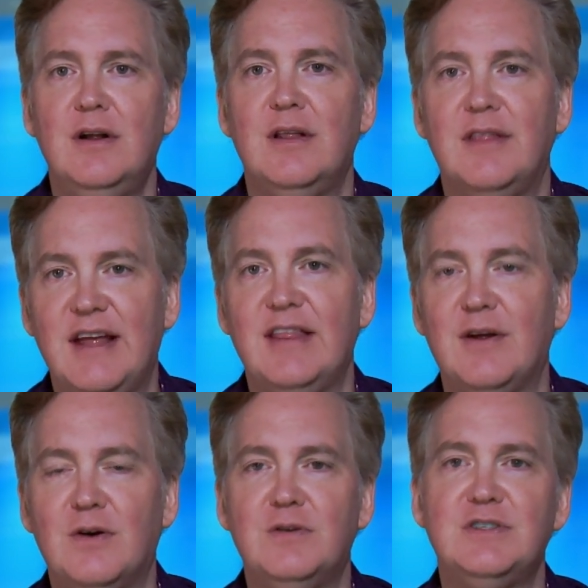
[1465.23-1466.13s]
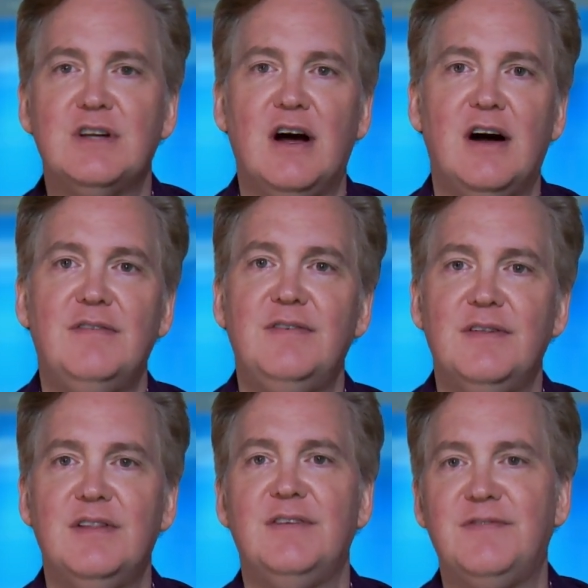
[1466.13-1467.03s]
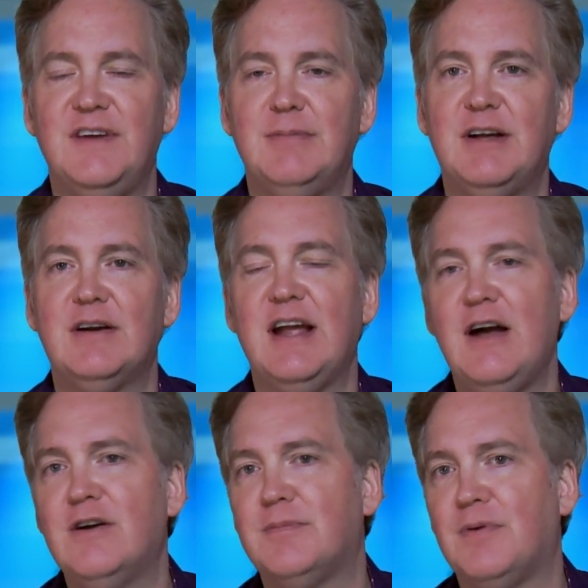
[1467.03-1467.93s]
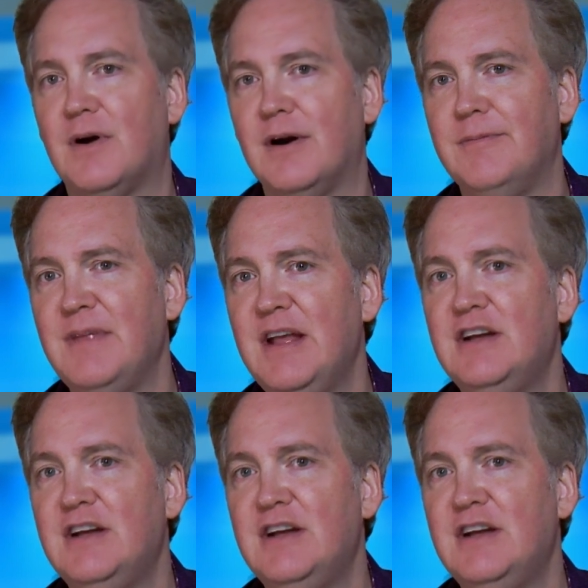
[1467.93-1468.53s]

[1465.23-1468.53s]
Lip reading: than those of the female counterpart.